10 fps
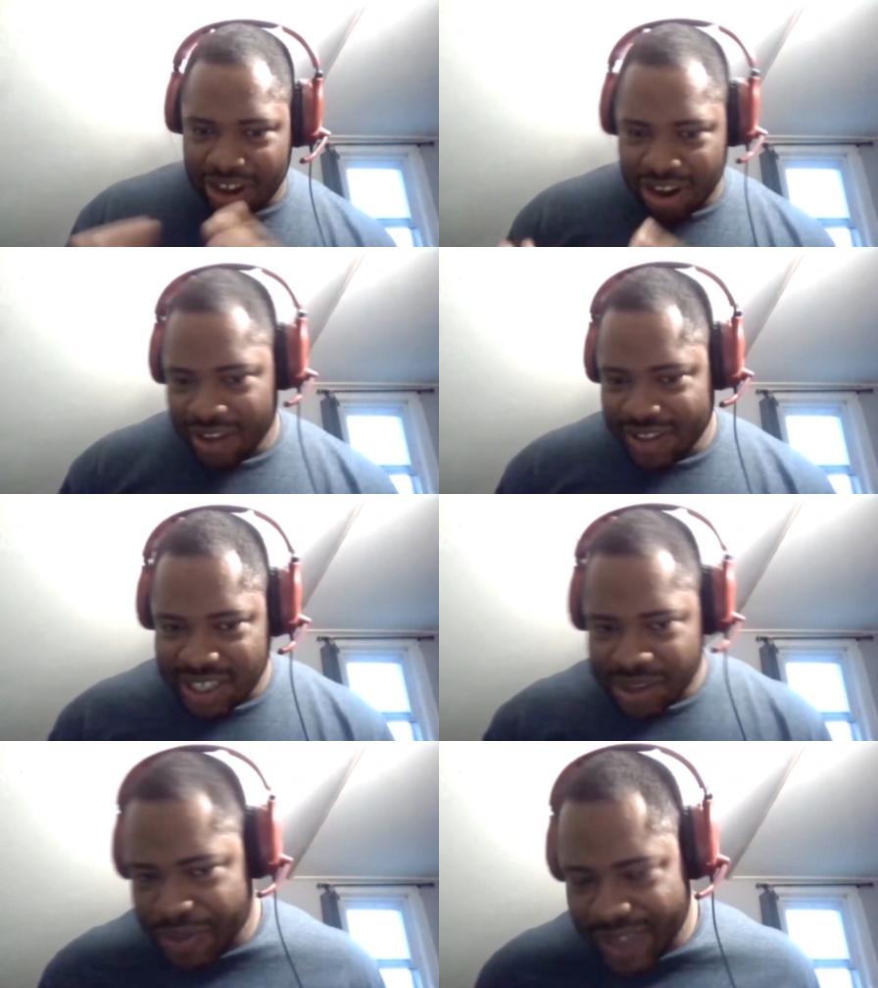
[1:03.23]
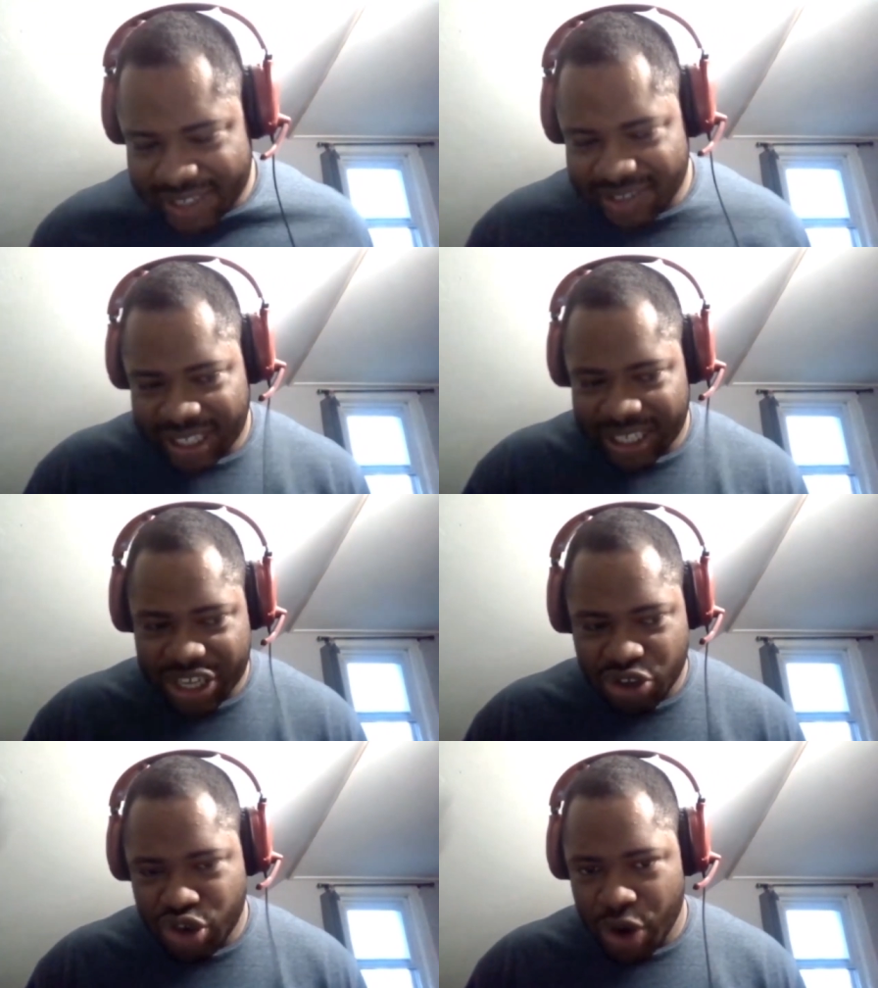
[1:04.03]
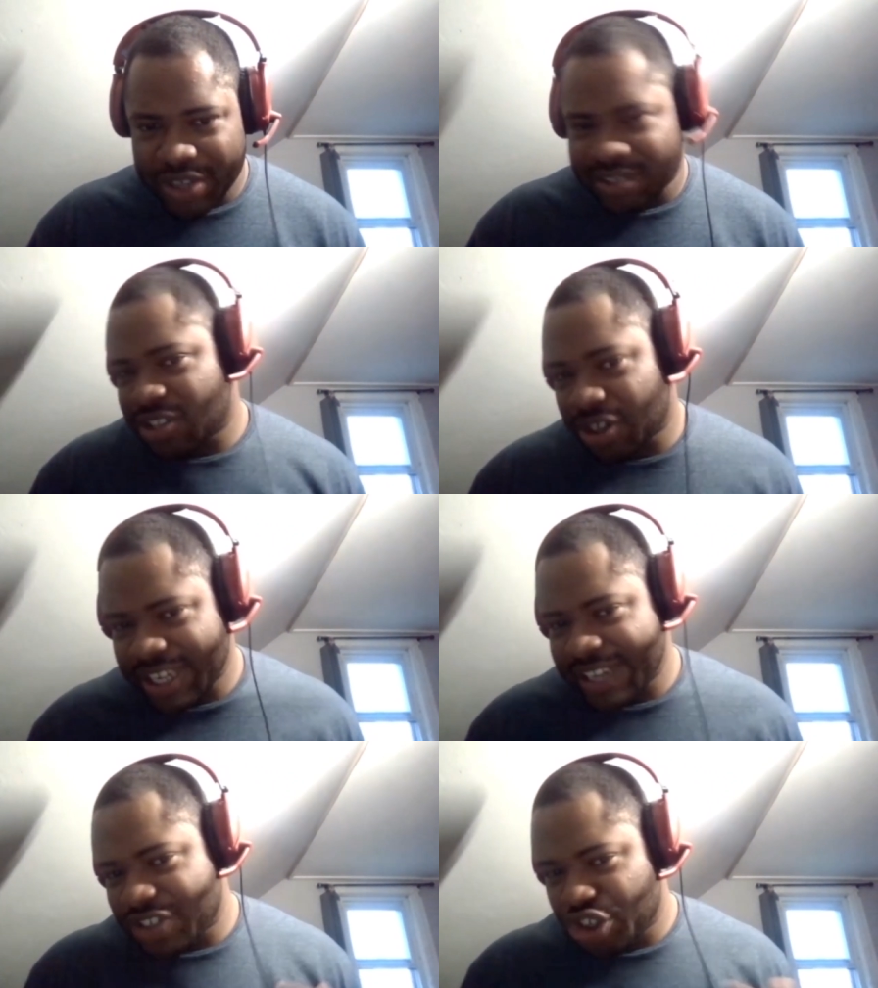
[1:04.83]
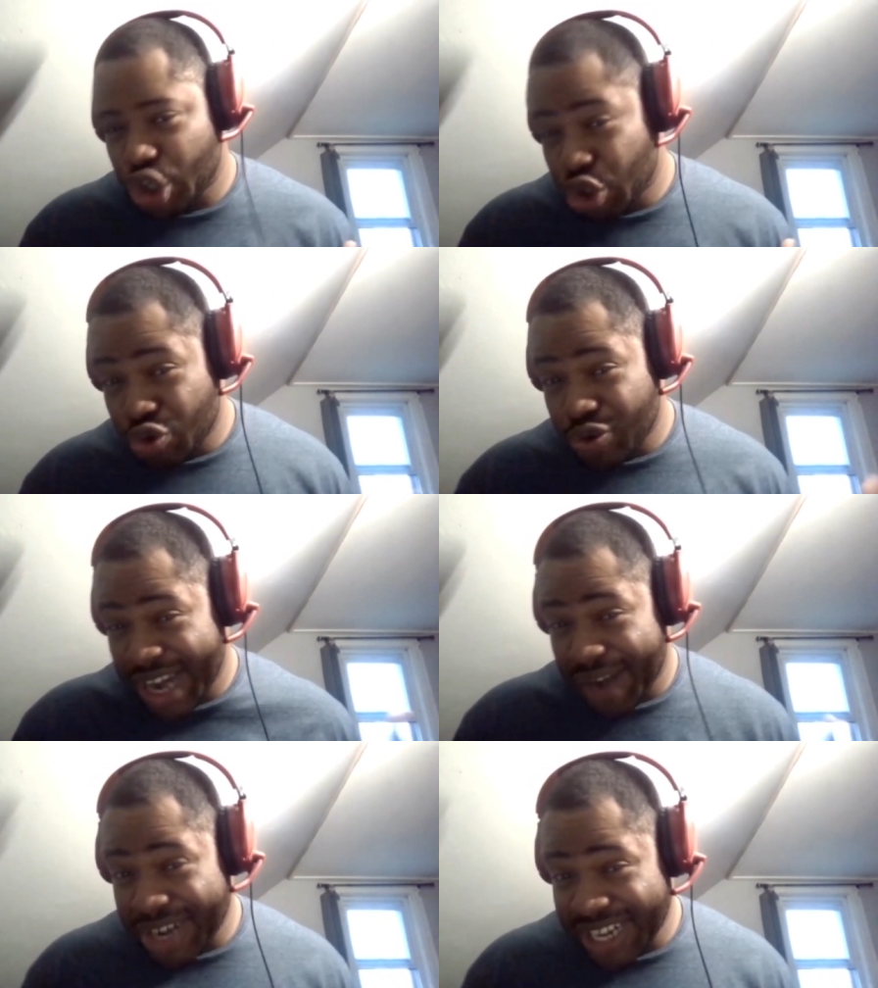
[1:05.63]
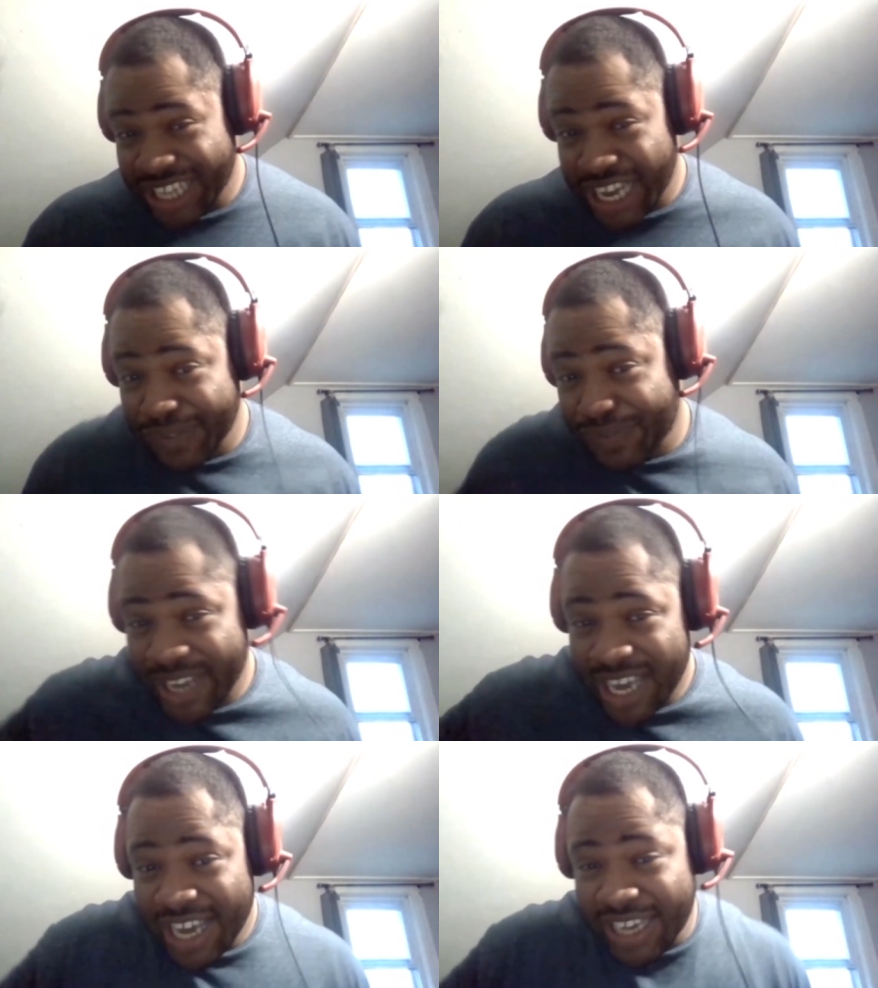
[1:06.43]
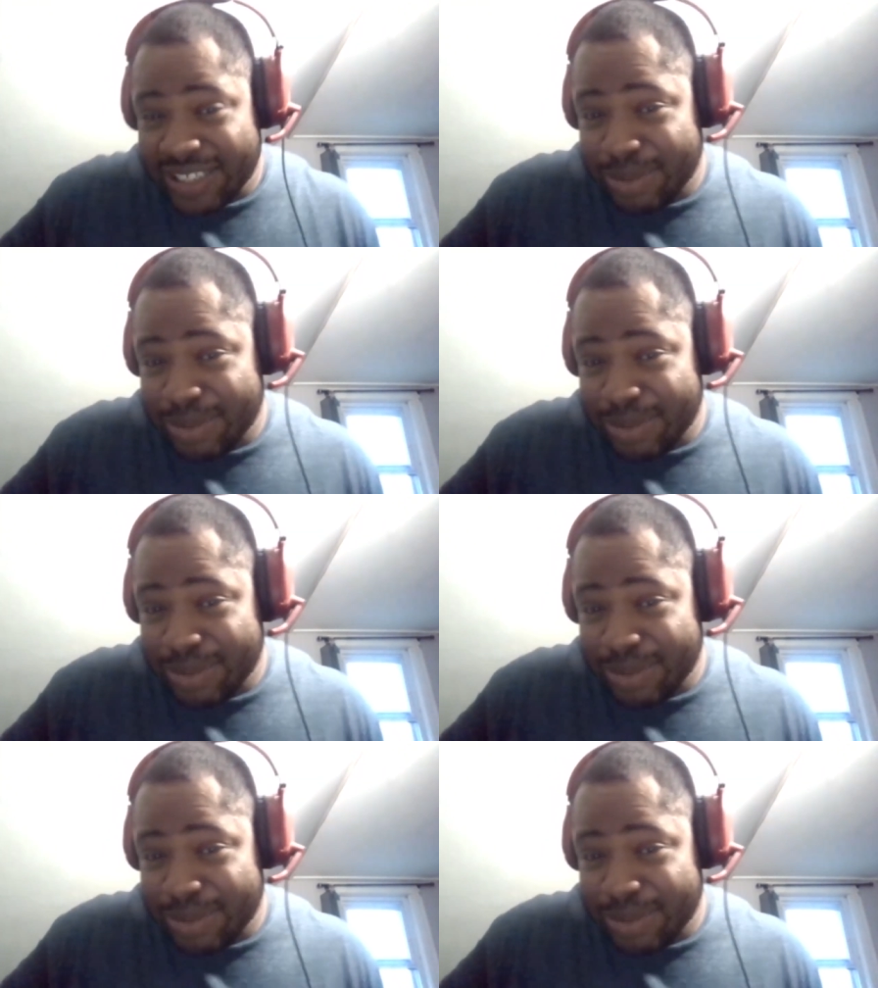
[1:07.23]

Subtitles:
all this other things that like you don't necessarily get to do in everyday life. Because I